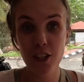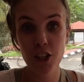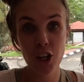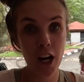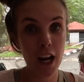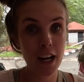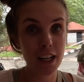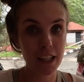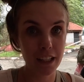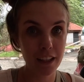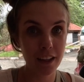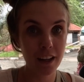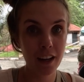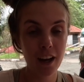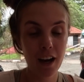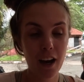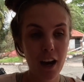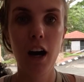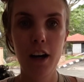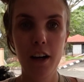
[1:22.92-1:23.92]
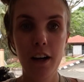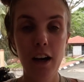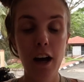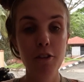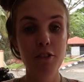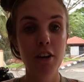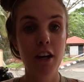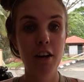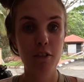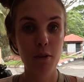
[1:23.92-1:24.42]
Jetty,
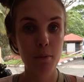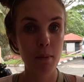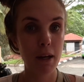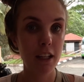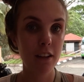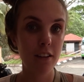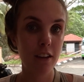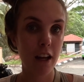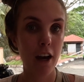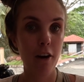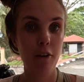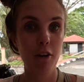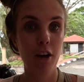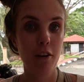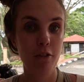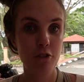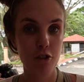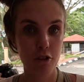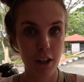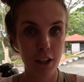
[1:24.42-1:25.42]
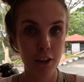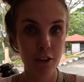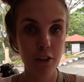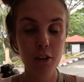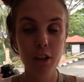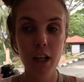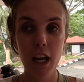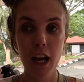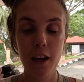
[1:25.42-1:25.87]
outside of the main town of Duranthut,